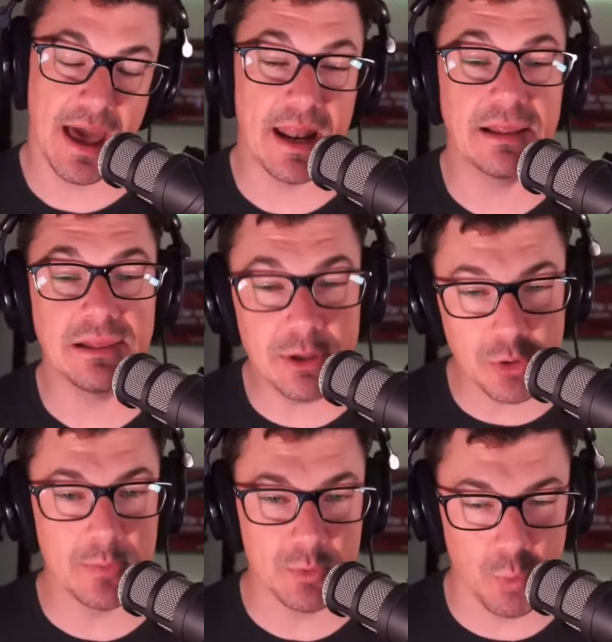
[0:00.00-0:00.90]
And
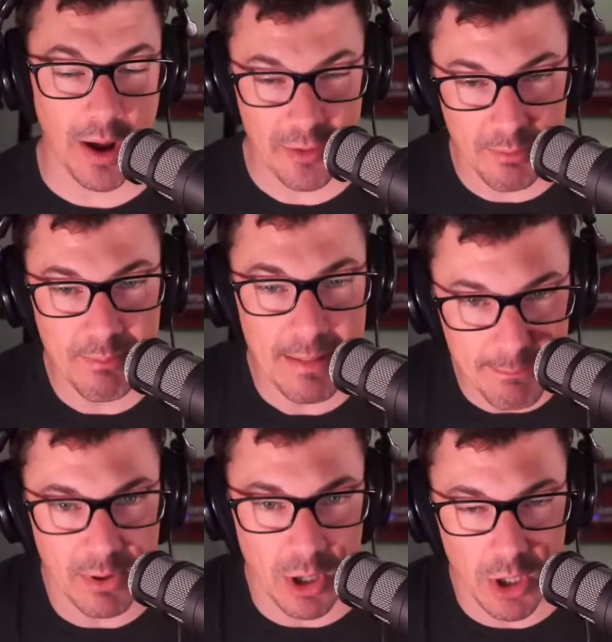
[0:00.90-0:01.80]
I
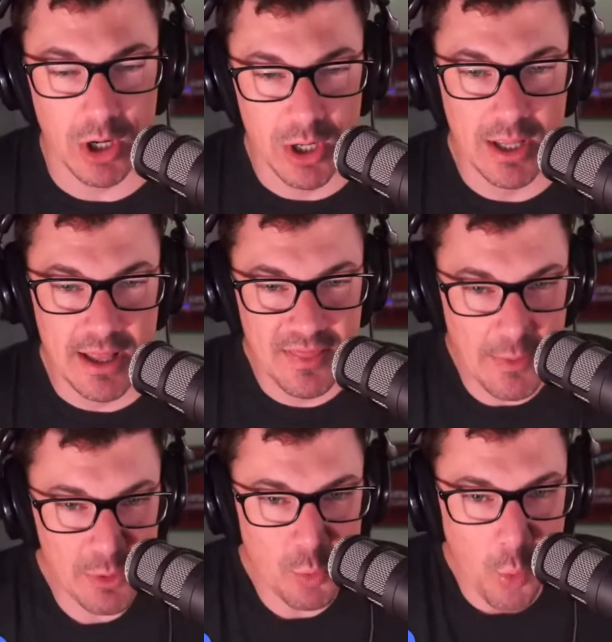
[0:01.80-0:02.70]
remember
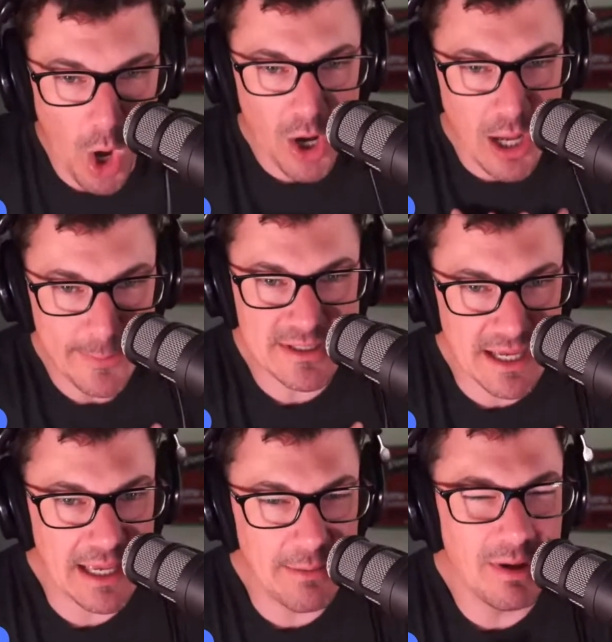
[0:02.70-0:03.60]
they would walk up
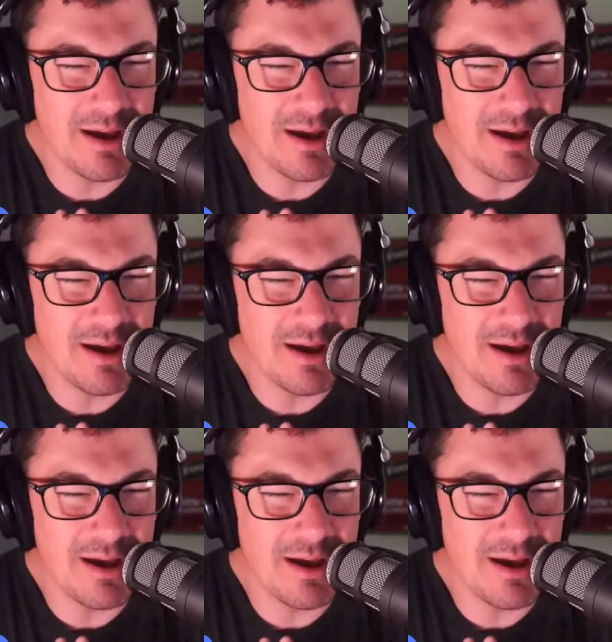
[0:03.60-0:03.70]
to him.